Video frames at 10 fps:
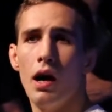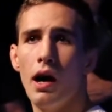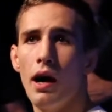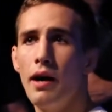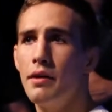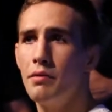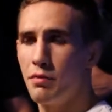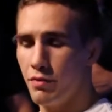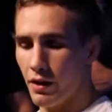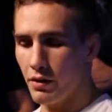I
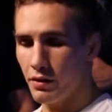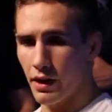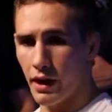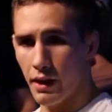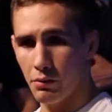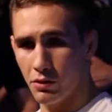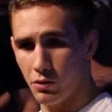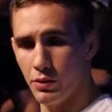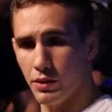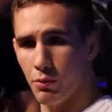felt that I was
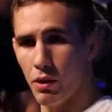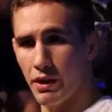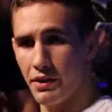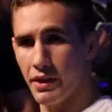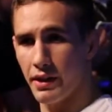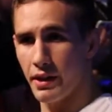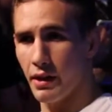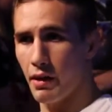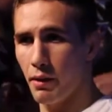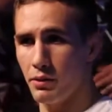doing the right thing.
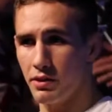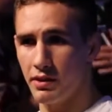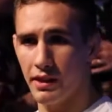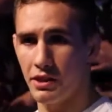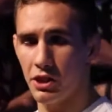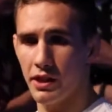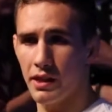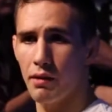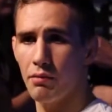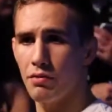I was setting Jake
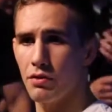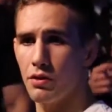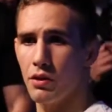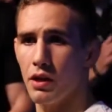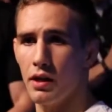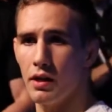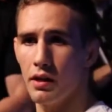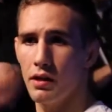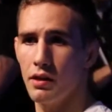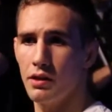up for,
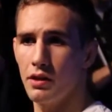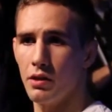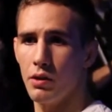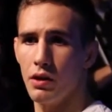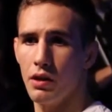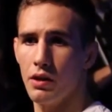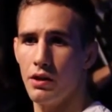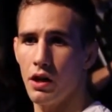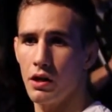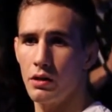you know, a
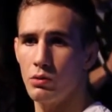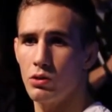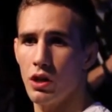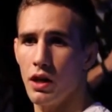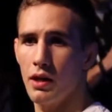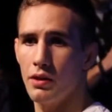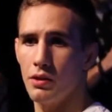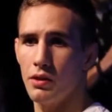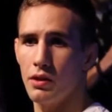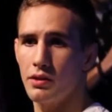knockout shot
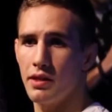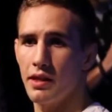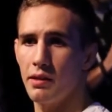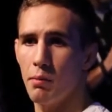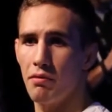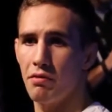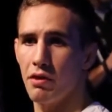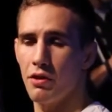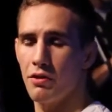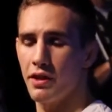or setting him up for
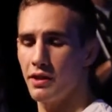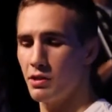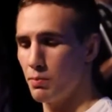other things.